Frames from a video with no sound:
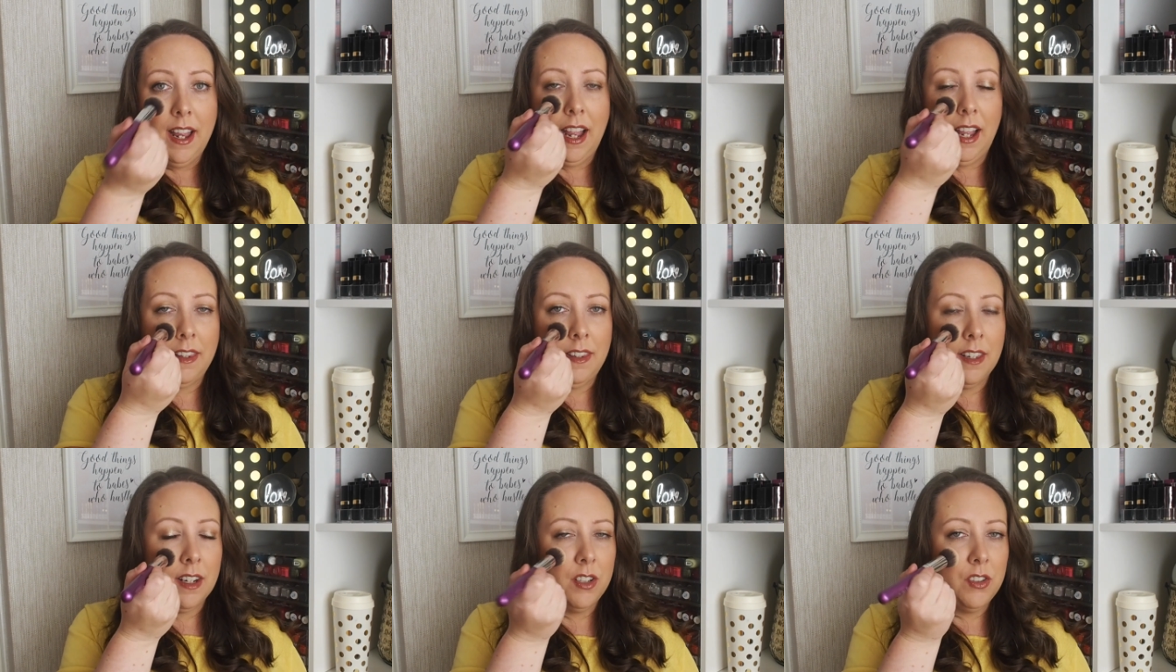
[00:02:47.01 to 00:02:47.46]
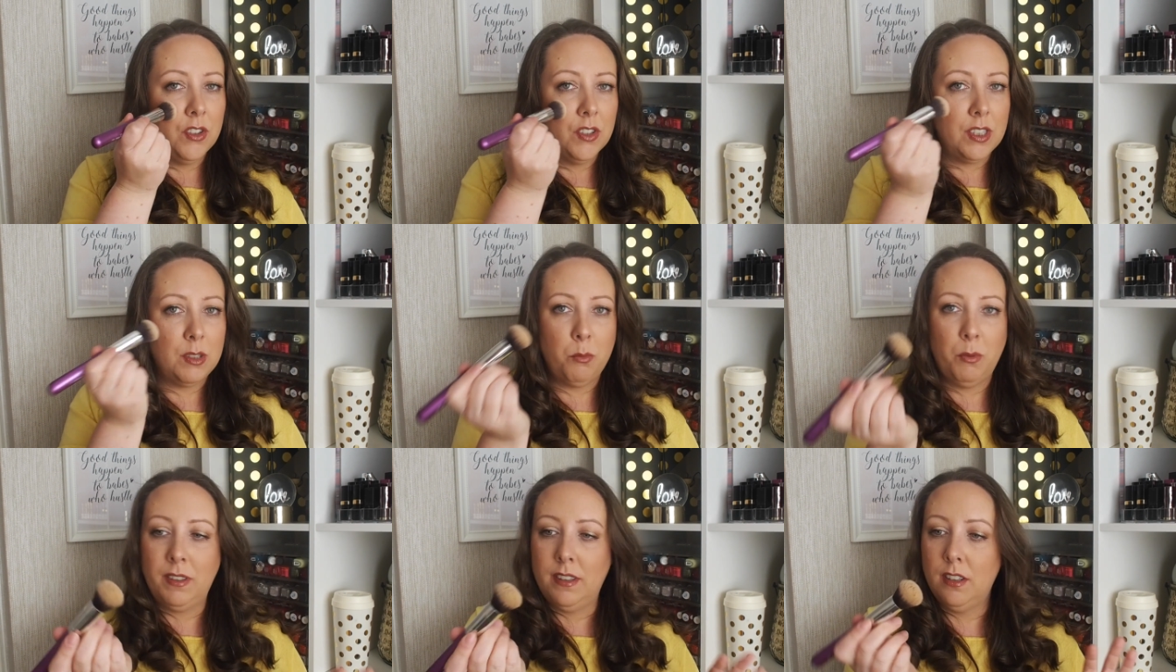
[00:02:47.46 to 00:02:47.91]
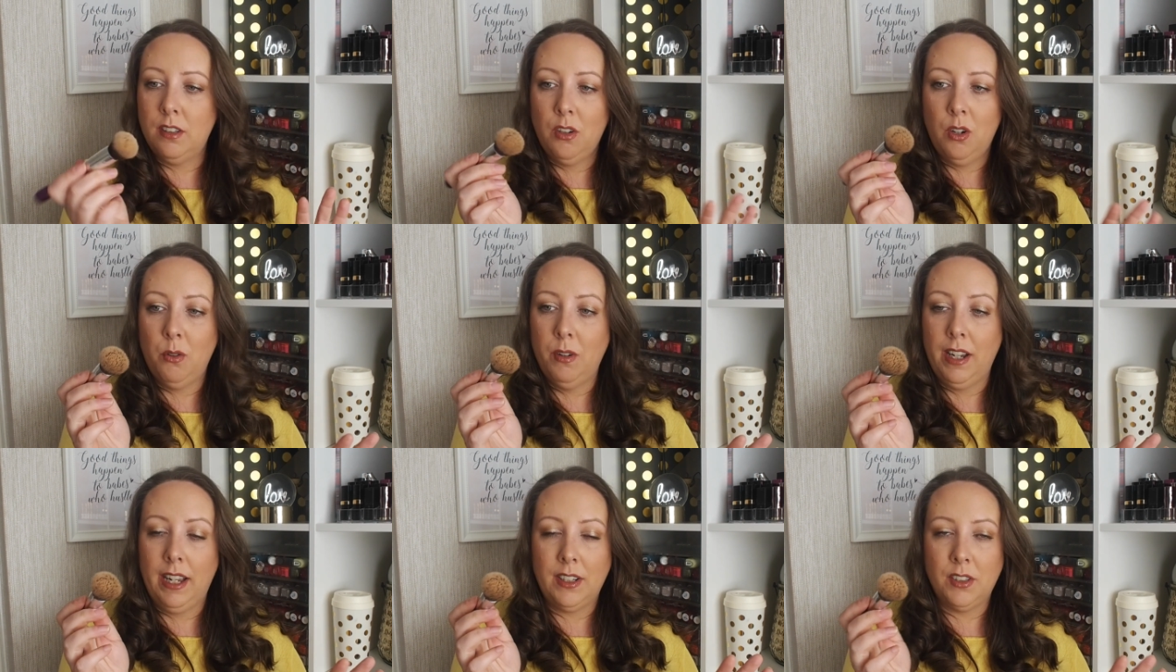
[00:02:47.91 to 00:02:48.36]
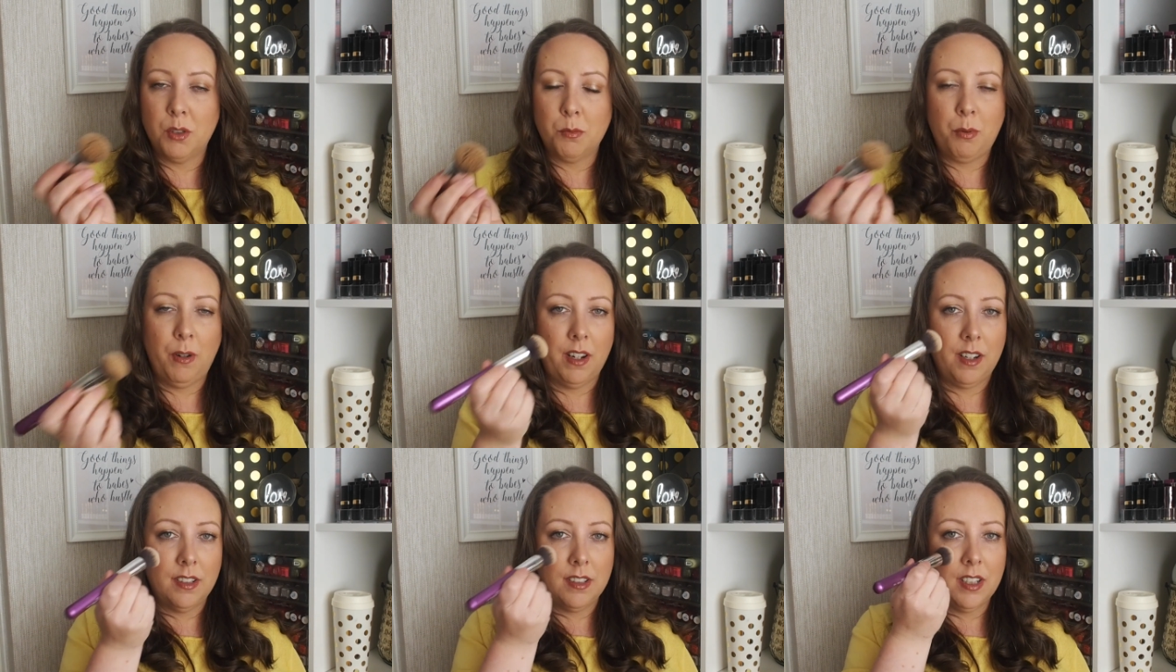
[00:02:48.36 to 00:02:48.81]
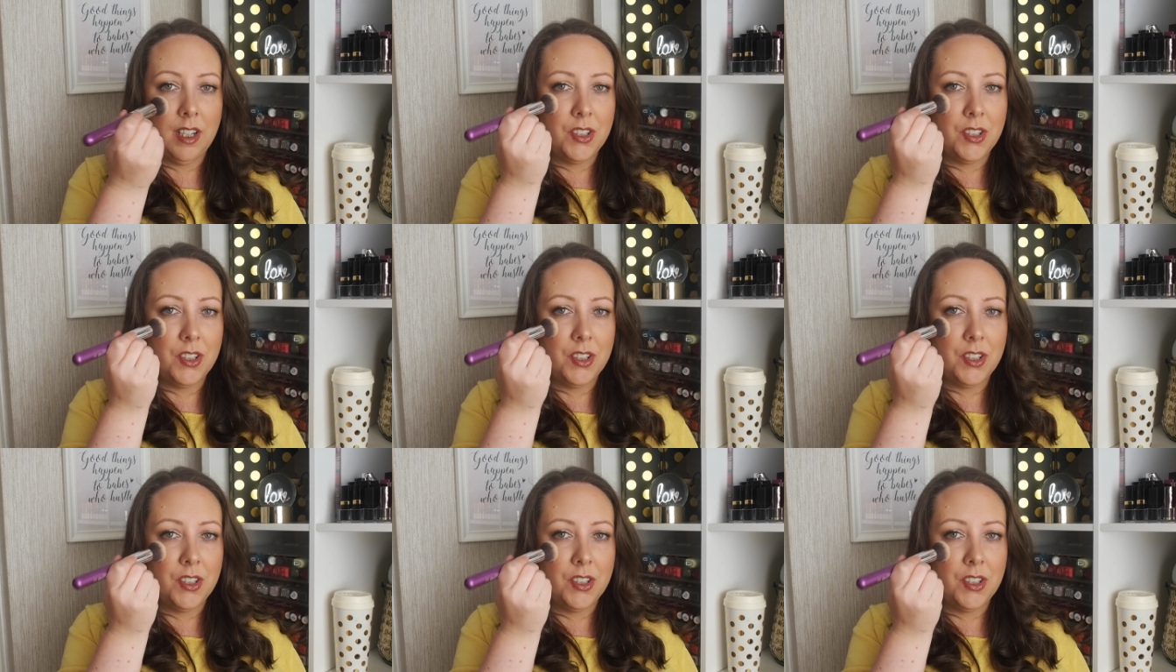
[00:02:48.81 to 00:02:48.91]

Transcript: And then I just, with no extra product,